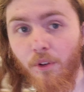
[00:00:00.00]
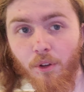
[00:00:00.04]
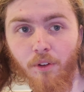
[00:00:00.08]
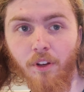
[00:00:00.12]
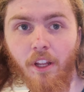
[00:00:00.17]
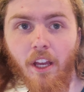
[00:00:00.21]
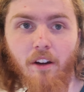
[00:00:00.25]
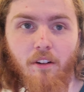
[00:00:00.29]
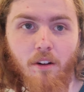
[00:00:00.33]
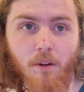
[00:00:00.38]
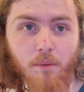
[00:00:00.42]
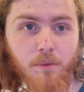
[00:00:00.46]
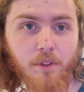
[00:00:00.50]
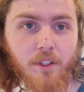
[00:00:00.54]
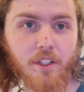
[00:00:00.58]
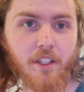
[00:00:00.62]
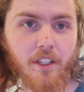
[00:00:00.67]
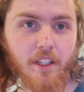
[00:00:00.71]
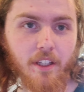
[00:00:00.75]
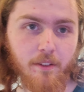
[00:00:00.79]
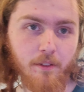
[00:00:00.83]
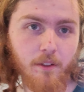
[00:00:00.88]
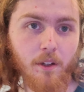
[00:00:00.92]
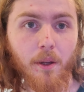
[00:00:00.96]
real now, I'm going
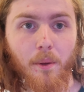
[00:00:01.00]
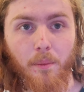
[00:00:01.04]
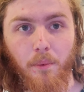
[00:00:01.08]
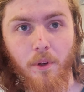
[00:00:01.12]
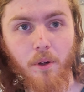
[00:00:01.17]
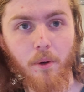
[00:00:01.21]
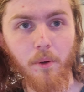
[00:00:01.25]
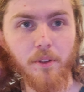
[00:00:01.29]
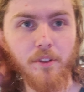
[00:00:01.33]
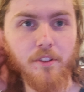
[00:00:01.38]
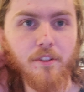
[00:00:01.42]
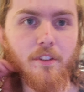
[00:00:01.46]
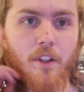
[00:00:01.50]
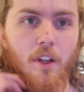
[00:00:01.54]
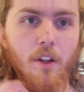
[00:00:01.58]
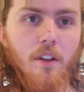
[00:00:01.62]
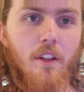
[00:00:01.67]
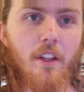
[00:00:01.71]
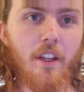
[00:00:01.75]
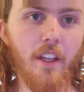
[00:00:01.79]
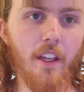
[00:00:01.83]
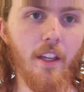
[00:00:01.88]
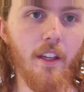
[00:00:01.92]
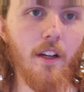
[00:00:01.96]
to go
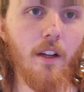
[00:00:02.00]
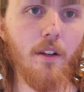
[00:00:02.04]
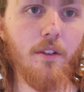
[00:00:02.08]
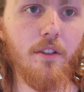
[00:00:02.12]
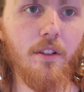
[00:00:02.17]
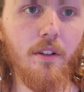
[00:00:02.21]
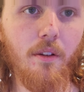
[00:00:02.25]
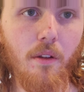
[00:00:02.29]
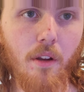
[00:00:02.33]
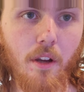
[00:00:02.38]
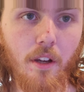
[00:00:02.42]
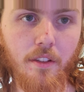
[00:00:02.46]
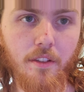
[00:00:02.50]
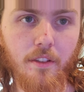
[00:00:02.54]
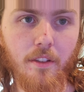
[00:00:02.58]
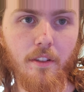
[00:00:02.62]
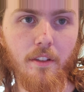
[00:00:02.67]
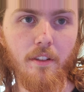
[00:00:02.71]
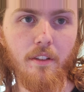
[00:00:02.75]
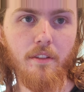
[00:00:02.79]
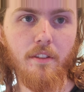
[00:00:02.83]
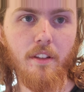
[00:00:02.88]
install it, and I'll show you guys it in